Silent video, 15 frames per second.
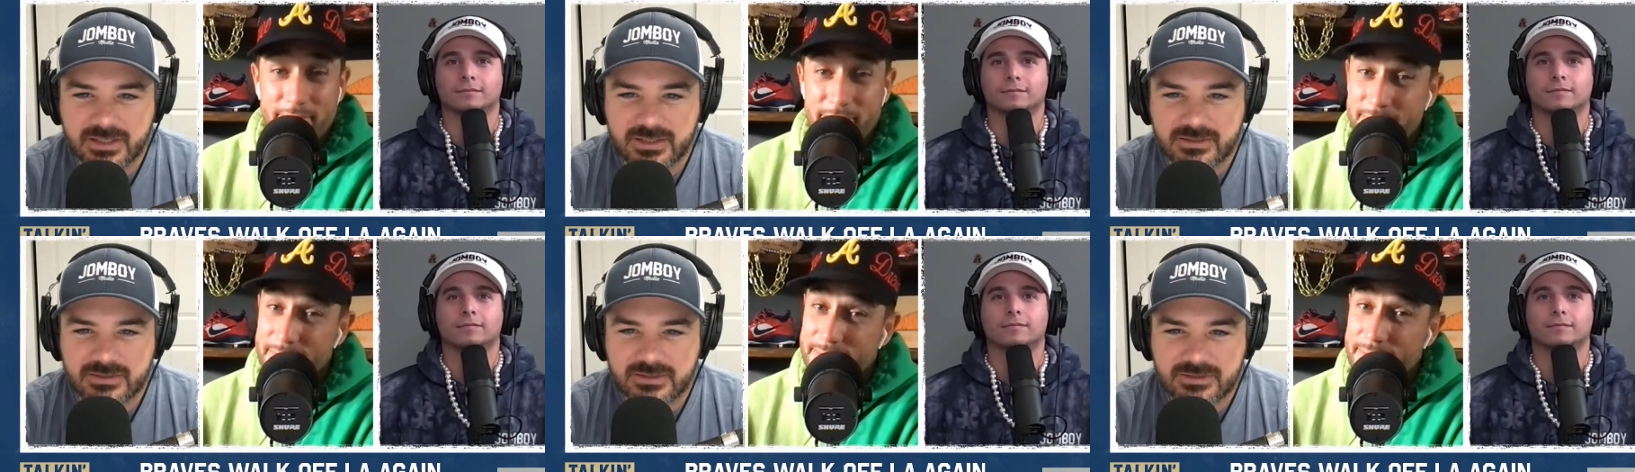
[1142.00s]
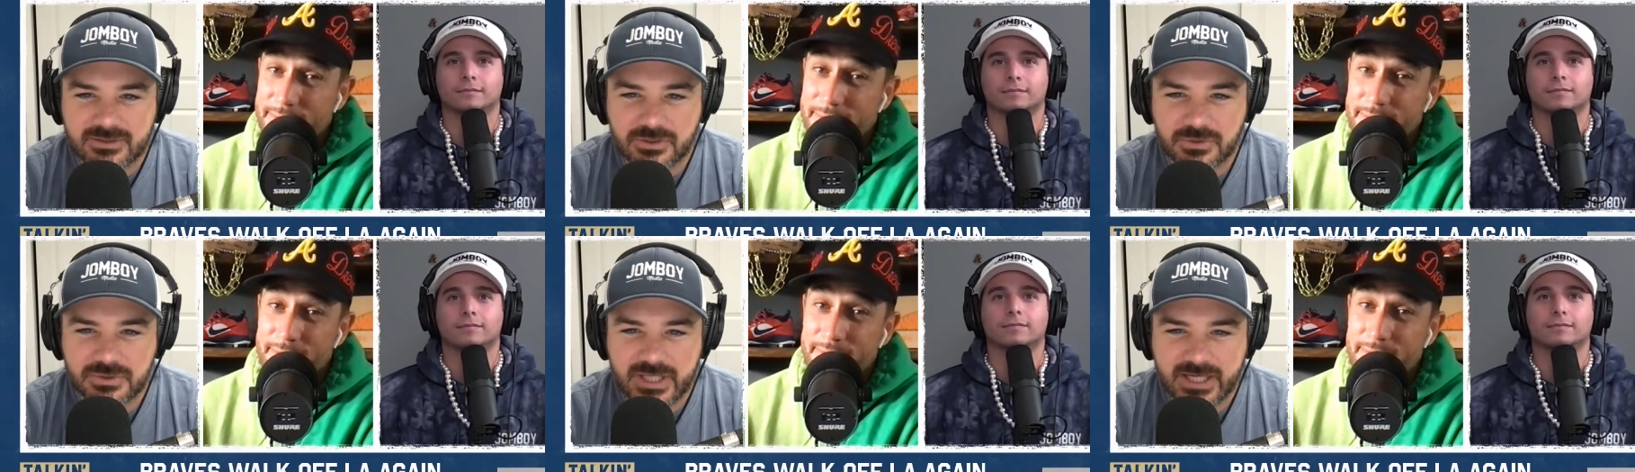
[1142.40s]
Speaker 1: Like
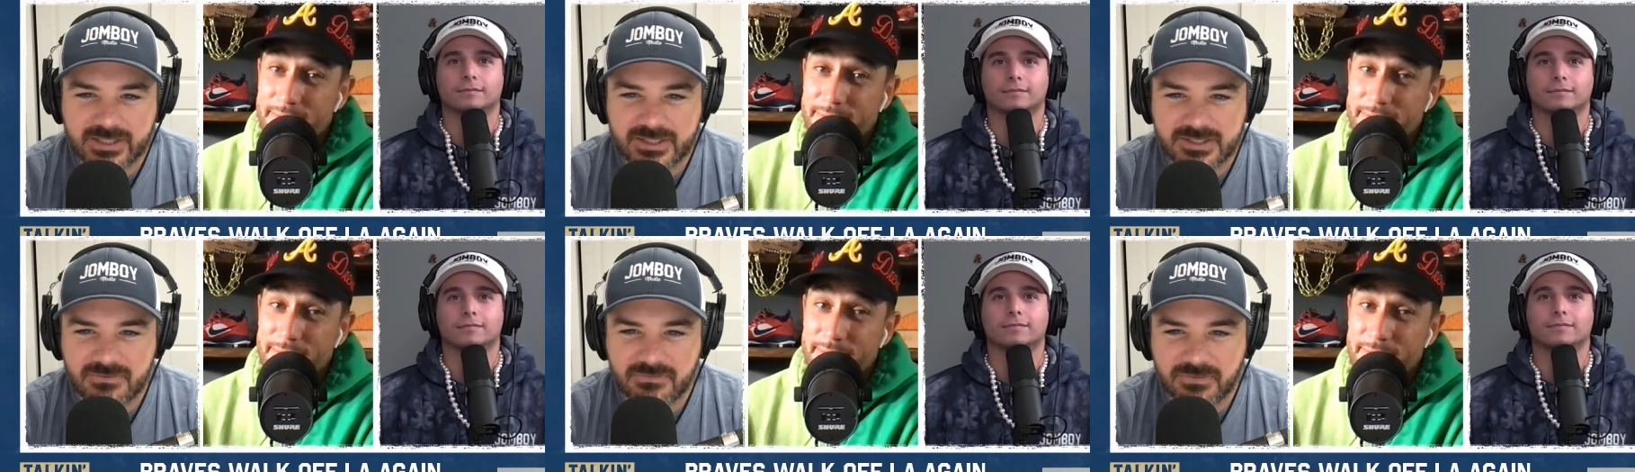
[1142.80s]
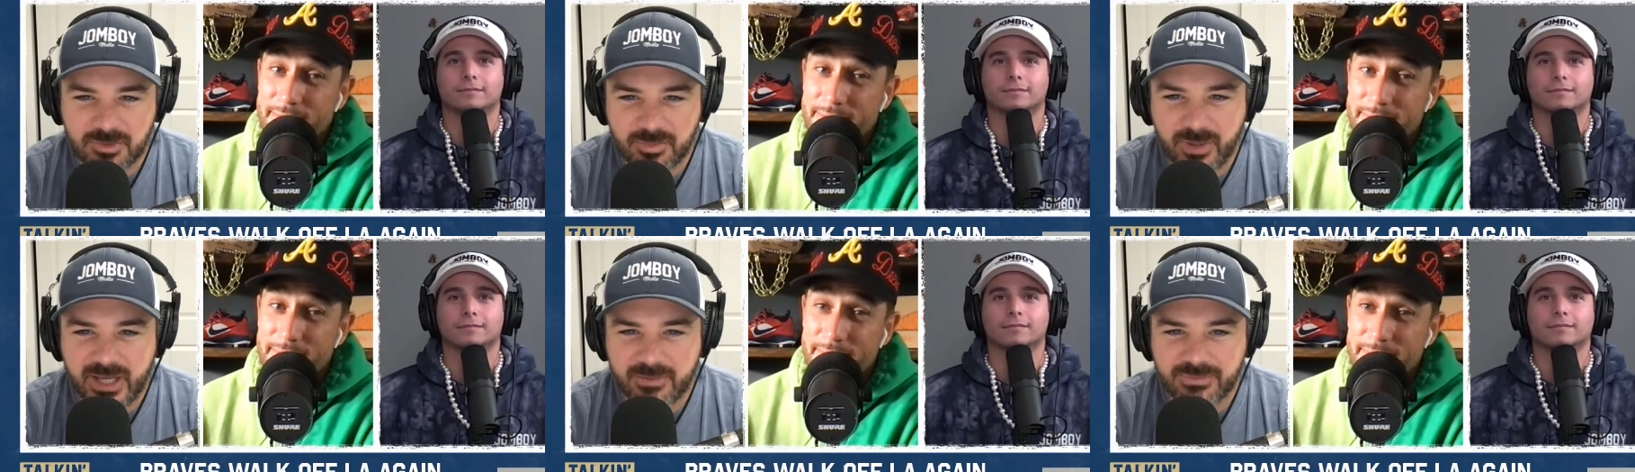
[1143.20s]
new tech doesn't
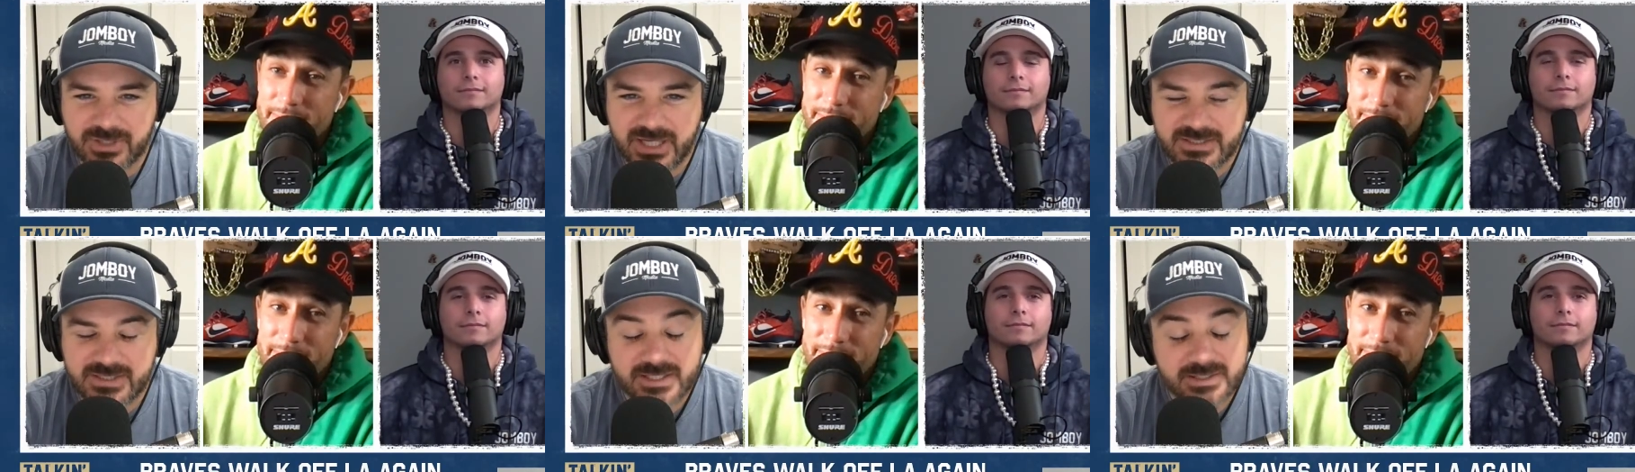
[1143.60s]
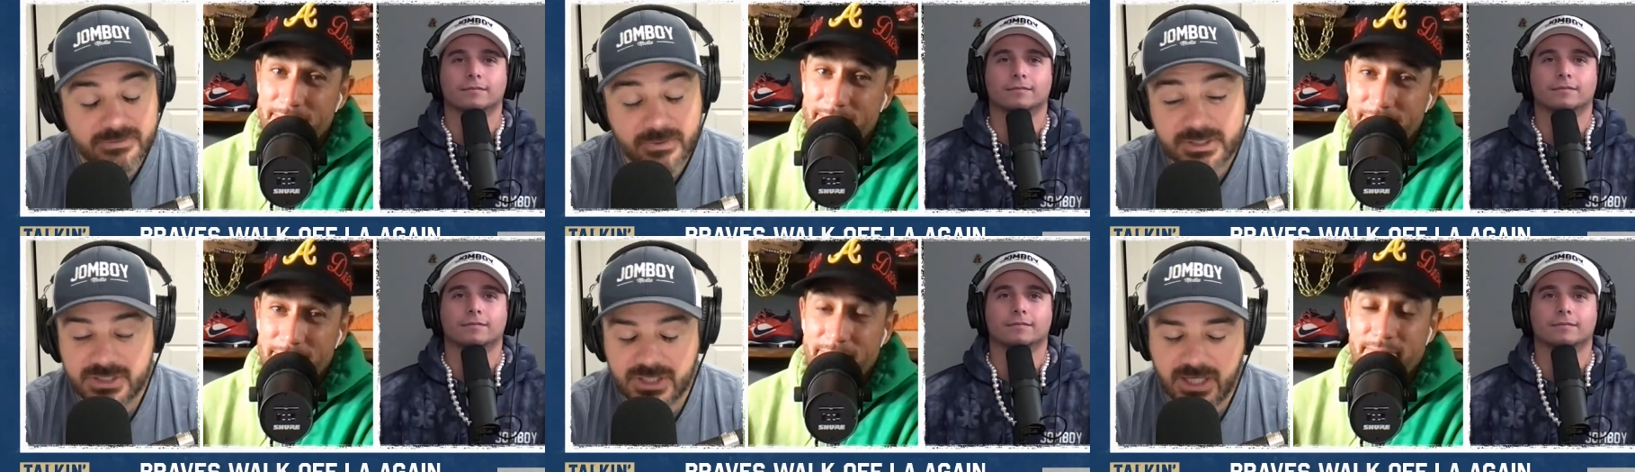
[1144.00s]
fix bad
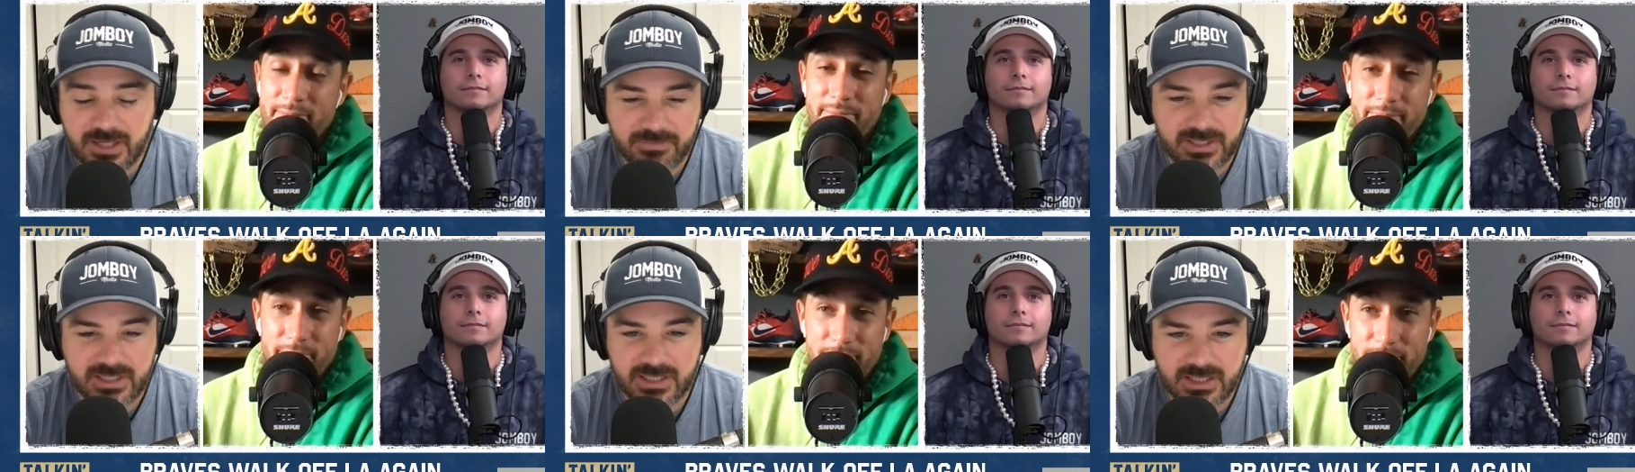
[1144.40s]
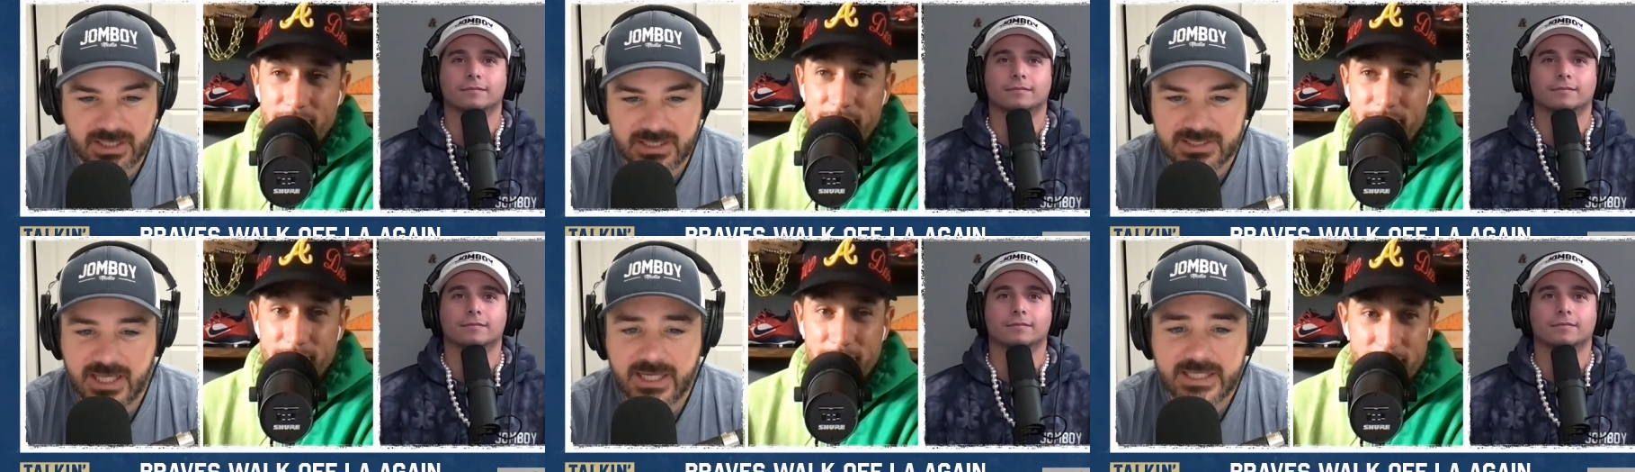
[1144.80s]
process, which I mean,
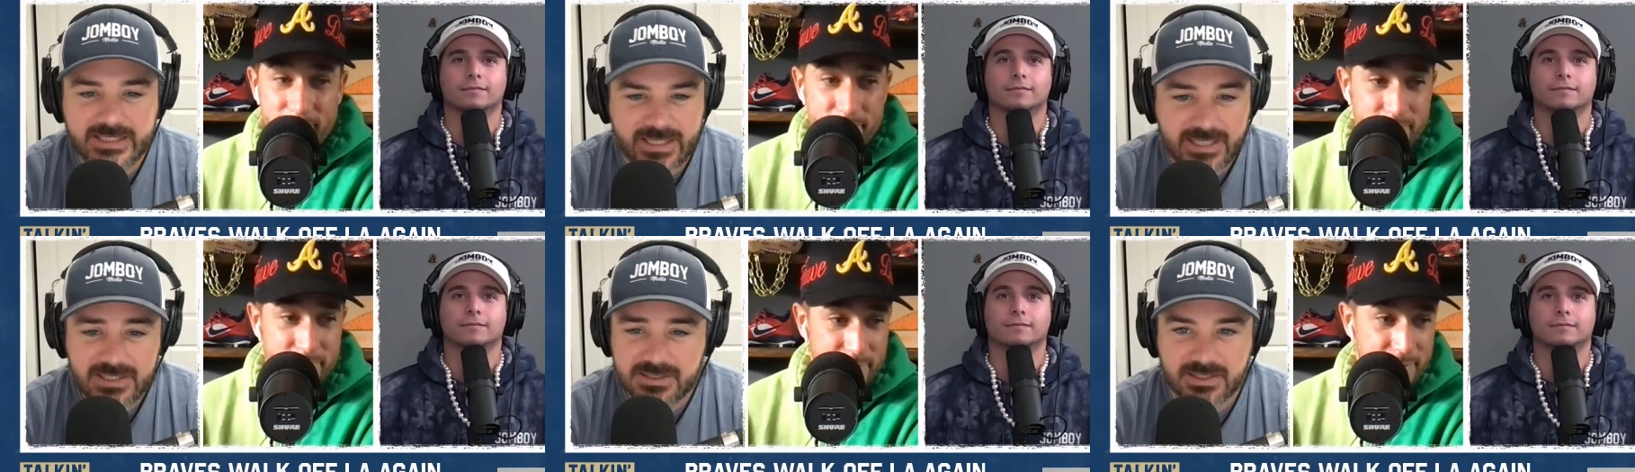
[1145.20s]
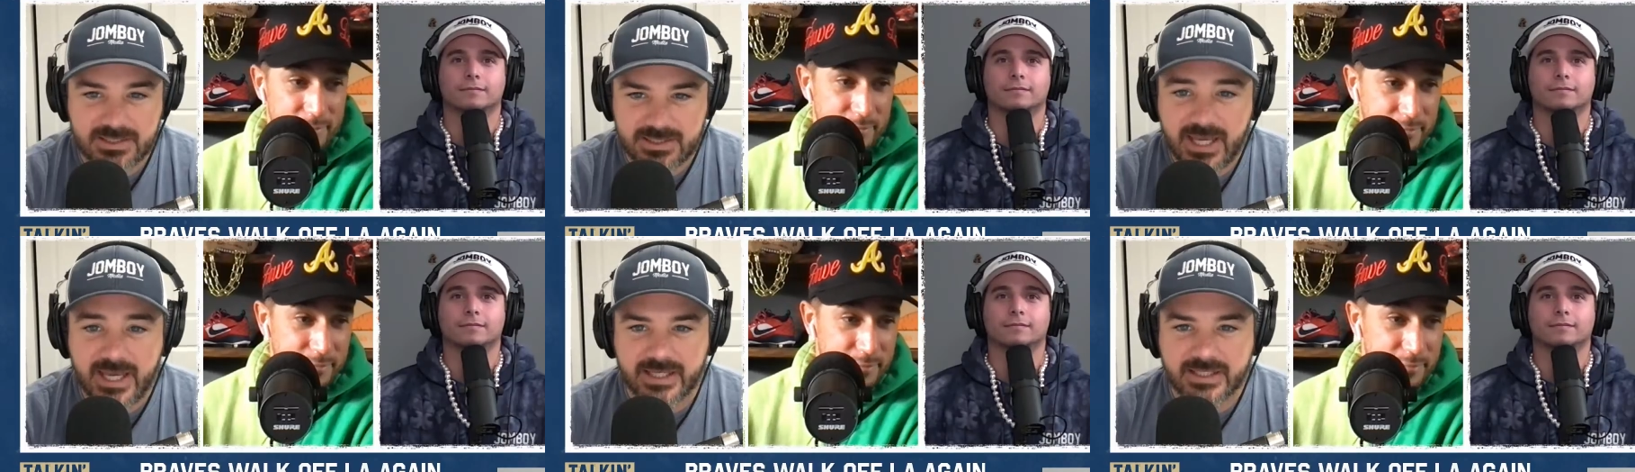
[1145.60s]
he's not against
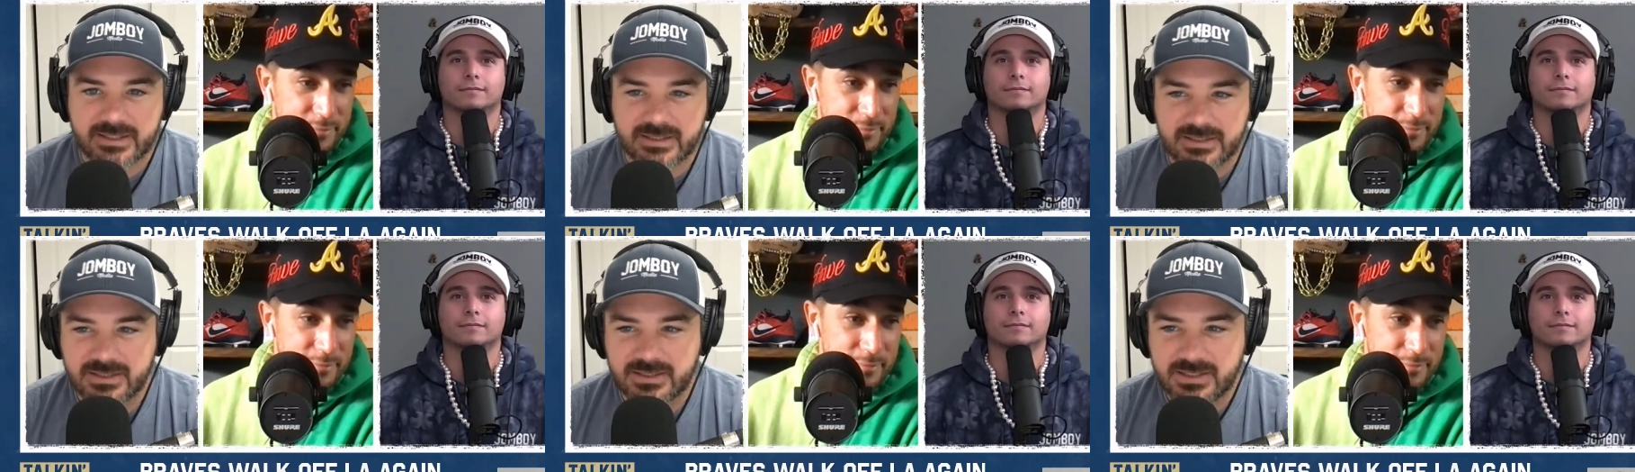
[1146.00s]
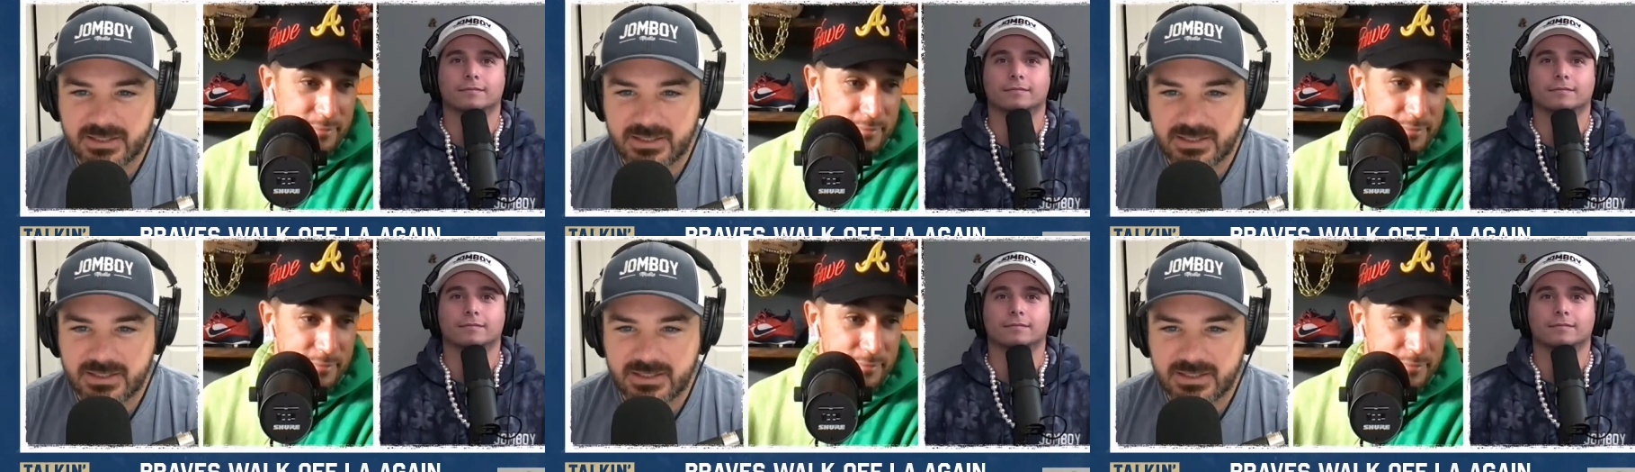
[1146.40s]
the tech.